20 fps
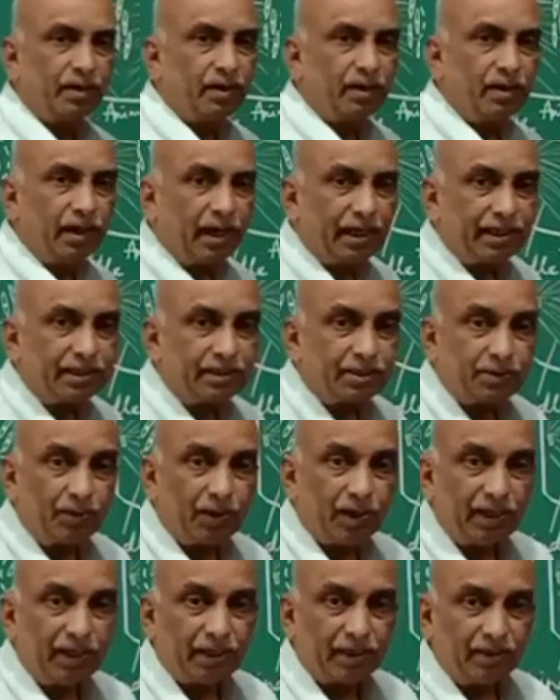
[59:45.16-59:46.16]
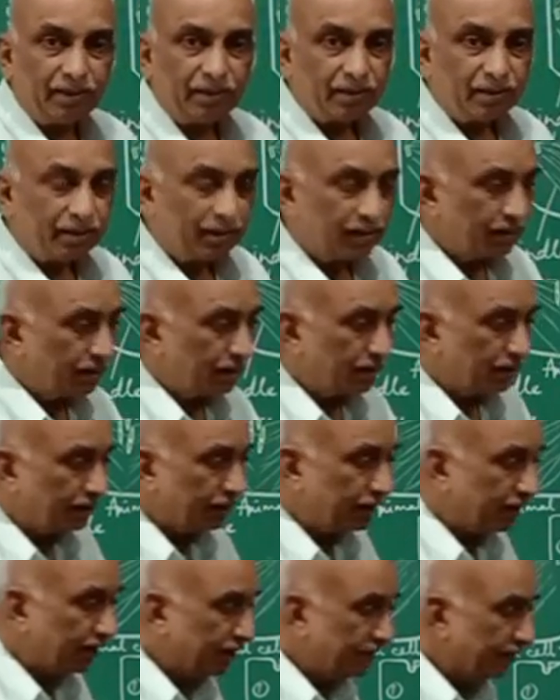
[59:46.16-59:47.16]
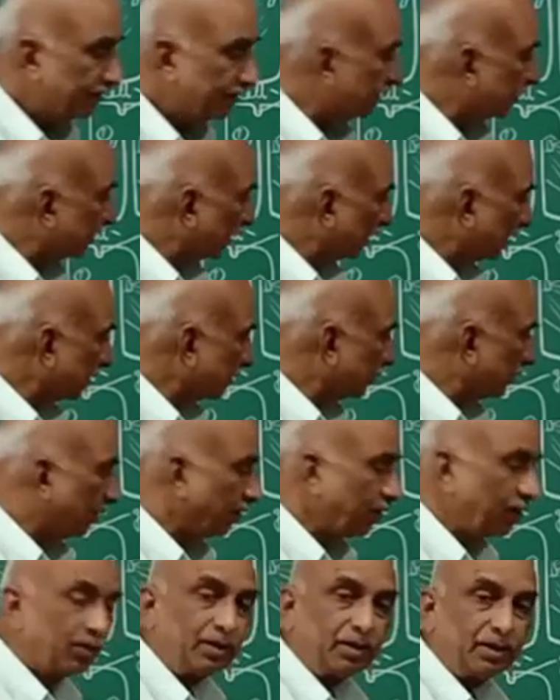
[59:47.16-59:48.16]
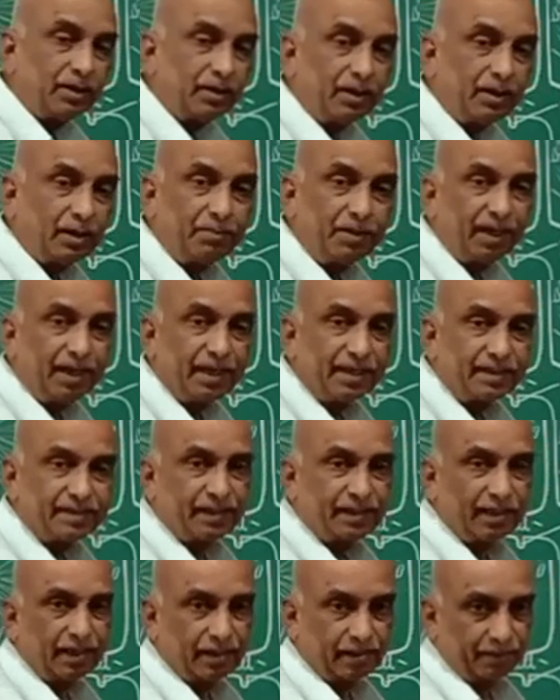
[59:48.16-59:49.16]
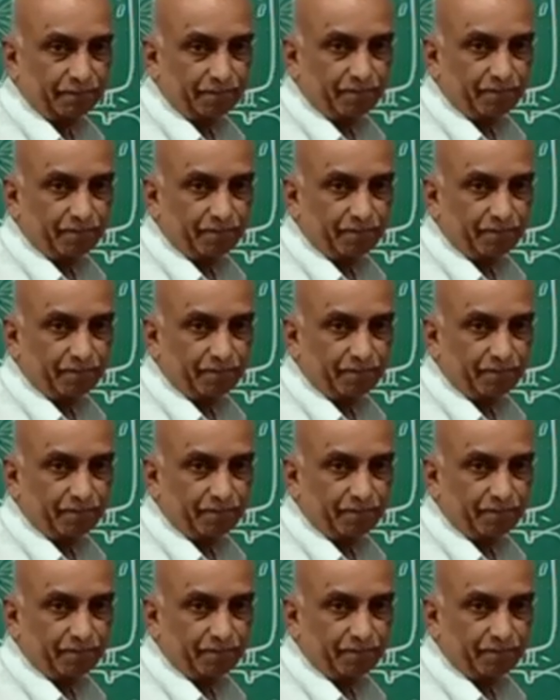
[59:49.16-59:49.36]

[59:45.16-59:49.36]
Actually these cells will not remain as they are.